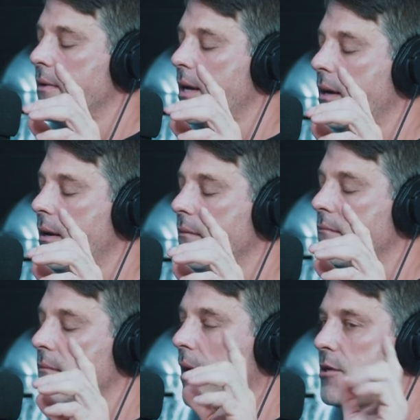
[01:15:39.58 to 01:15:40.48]
uh,
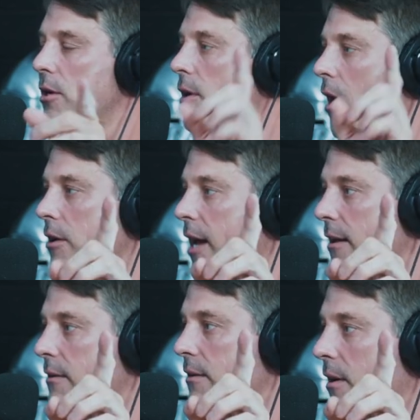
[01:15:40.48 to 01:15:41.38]
I saw an odd
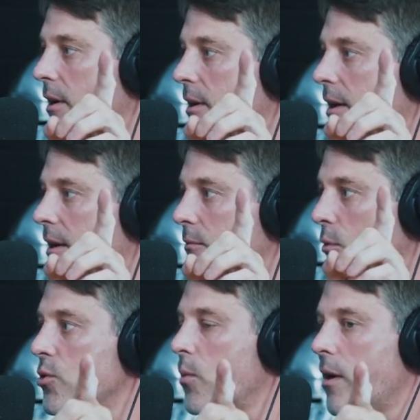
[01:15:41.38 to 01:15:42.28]
ad on uh, yep.
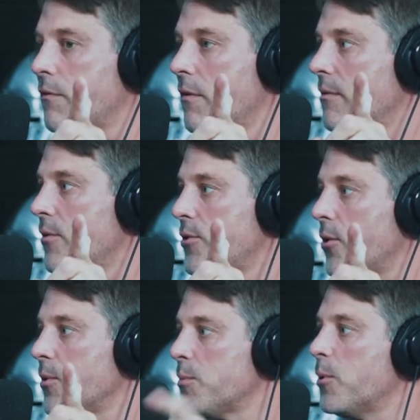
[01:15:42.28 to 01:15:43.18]
Route 12.
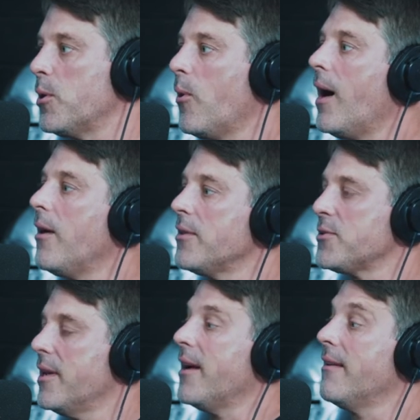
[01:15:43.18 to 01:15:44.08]
So it's pretty oh, wild. Oh,
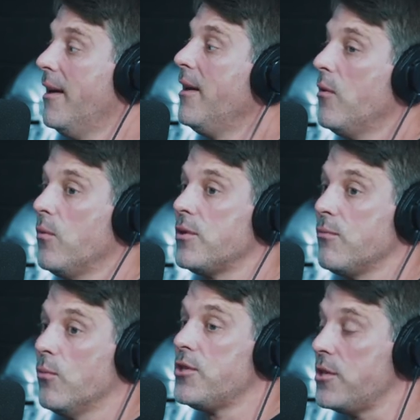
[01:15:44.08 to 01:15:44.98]
yeah, Which
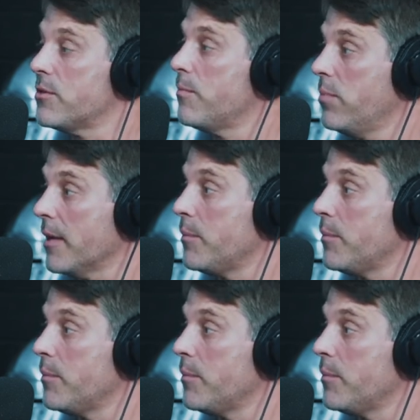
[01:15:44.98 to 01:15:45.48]
which is like